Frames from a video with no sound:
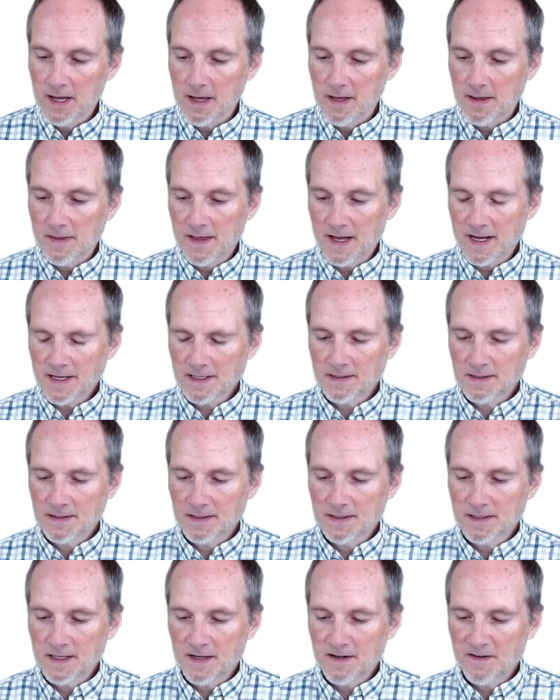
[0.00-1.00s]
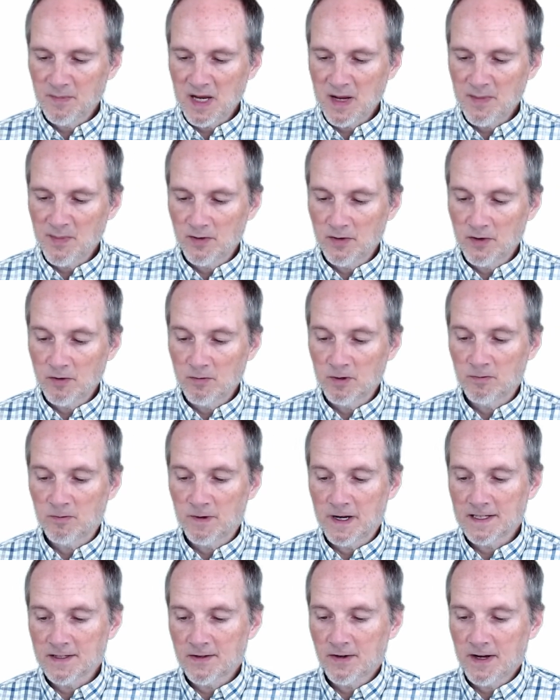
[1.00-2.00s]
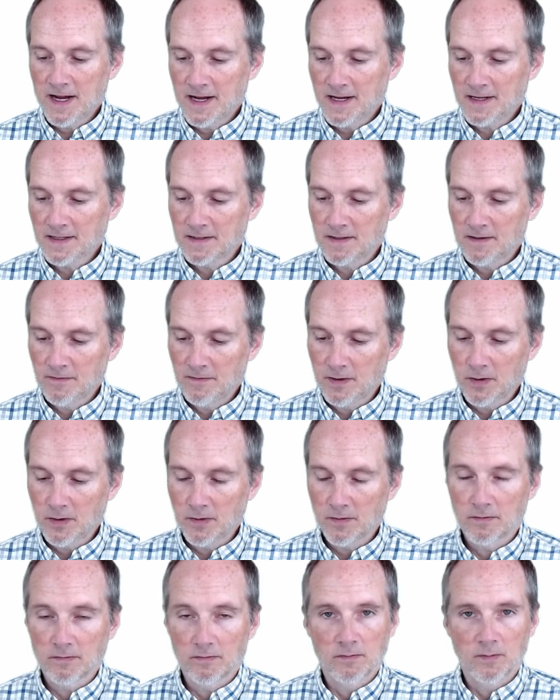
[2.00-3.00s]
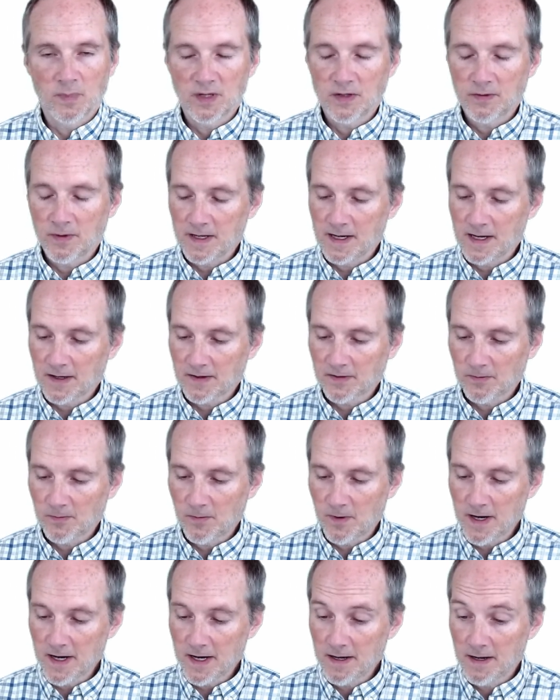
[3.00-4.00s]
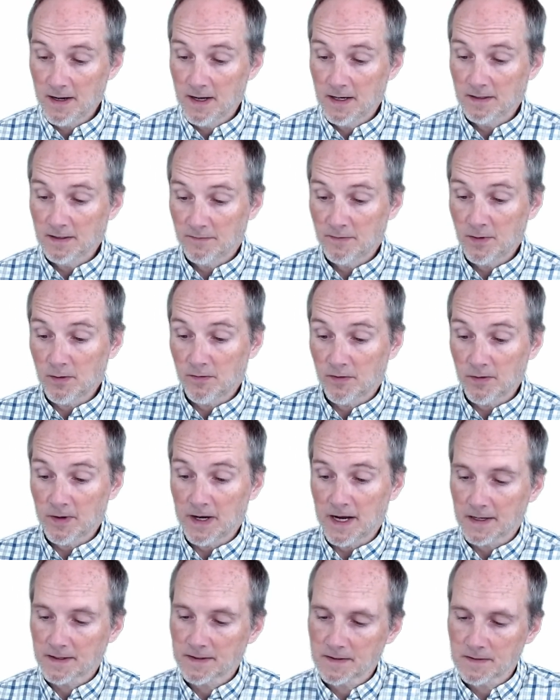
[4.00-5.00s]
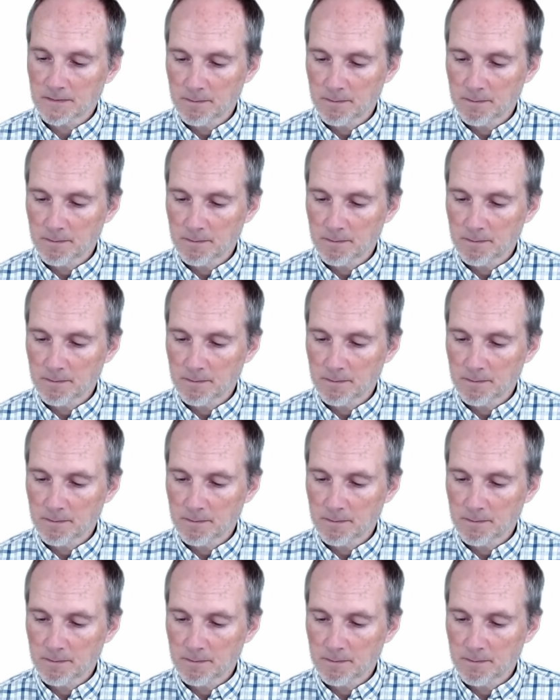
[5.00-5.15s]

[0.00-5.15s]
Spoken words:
That's the set of people who would raise their hands in a vote between x and y to vote for x.